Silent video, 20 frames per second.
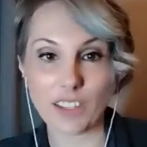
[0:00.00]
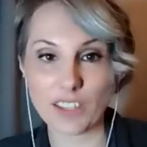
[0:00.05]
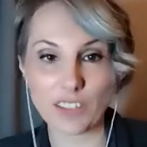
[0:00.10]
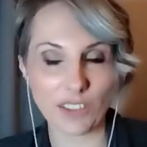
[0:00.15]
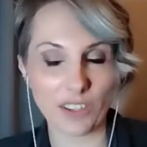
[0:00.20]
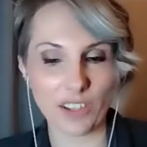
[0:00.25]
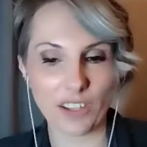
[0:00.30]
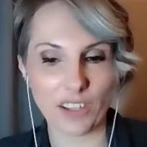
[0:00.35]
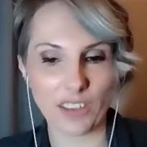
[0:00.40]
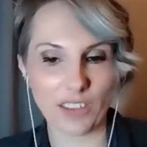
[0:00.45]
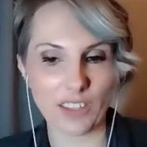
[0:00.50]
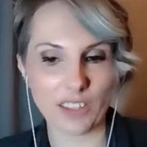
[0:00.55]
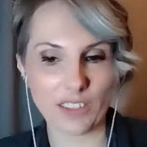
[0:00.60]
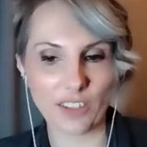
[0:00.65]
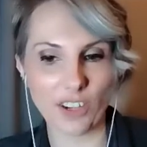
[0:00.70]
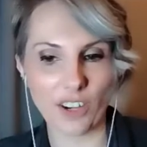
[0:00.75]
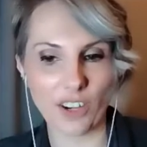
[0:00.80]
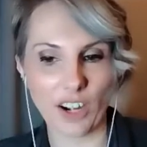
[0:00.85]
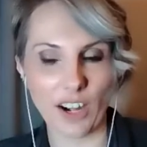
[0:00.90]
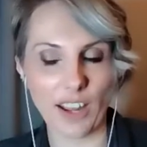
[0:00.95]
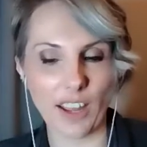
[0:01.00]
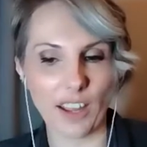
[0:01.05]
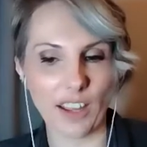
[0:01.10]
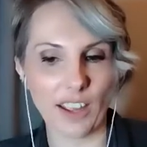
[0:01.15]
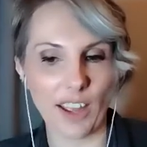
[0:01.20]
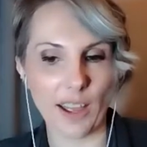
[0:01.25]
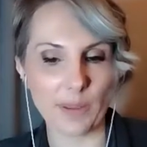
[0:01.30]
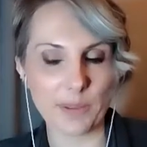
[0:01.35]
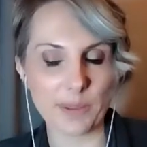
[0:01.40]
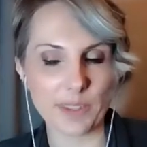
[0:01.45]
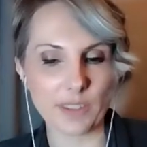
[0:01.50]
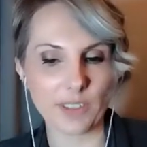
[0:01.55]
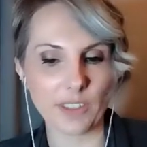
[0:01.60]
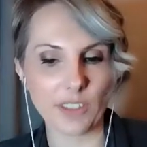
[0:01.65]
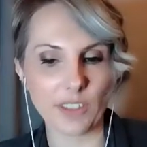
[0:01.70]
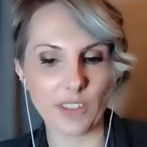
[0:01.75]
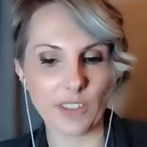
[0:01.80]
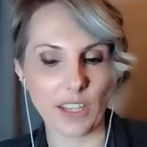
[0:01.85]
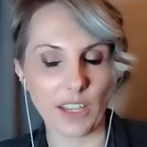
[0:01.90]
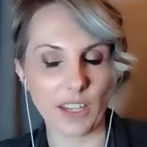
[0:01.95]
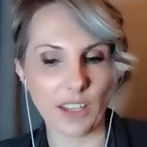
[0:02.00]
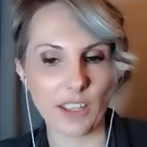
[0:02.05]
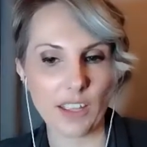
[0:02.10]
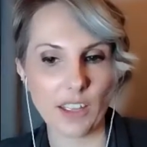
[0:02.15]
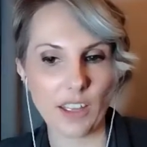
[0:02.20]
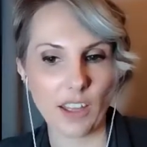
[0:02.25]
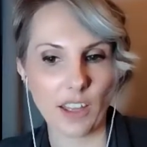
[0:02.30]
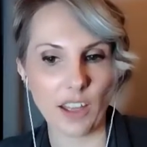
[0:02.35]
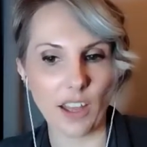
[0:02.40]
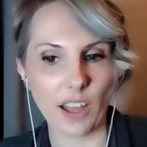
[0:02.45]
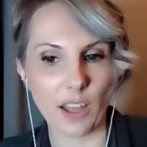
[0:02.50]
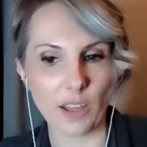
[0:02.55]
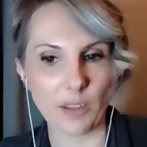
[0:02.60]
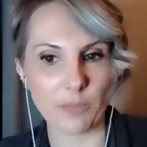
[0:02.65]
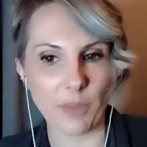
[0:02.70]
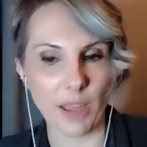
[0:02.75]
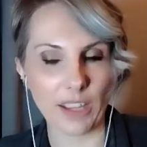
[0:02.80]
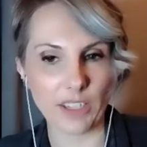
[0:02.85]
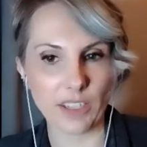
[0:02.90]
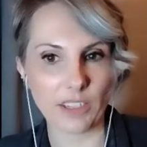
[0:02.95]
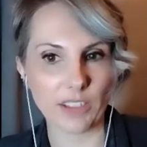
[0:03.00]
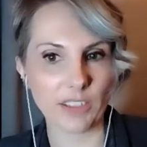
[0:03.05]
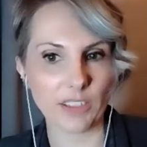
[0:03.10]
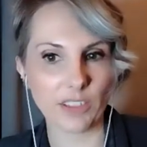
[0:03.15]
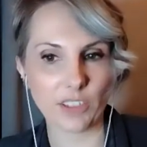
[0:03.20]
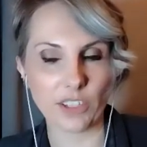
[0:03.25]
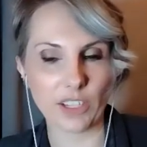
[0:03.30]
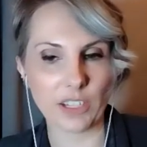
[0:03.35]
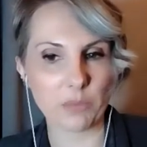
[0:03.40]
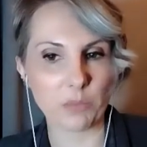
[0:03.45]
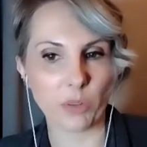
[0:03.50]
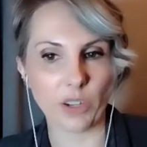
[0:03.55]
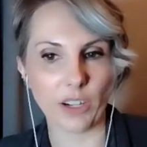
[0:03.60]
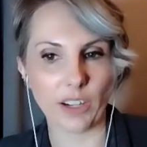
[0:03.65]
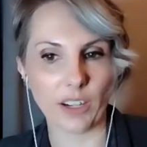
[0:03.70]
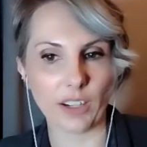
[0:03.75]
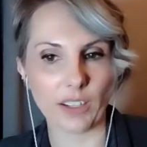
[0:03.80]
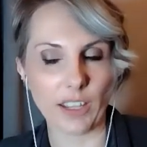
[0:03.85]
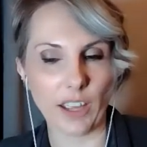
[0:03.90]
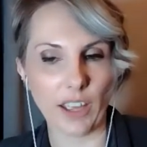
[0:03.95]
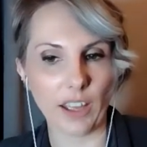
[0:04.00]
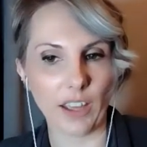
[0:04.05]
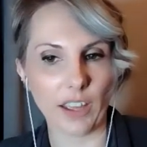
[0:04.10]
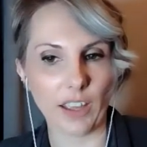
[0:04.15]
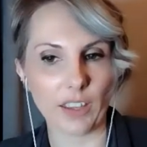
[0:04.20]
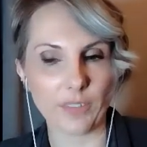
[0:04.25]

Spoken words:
These are great. Absolutely. I couldn't agree more. Yeah.